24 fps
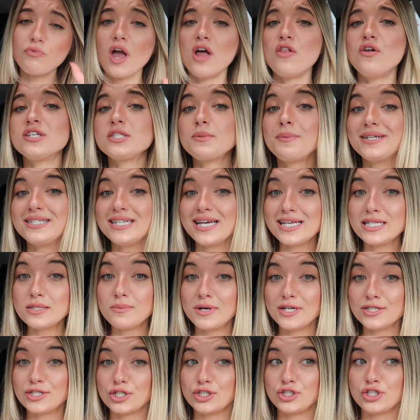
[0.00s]
Unless my taste
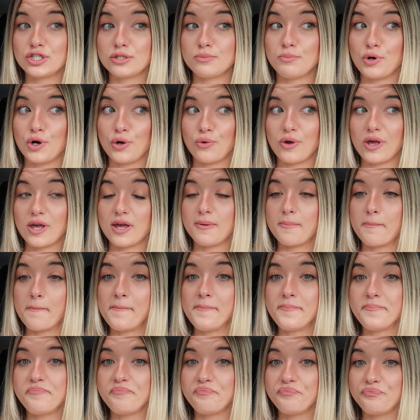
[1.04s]
buds are just broken.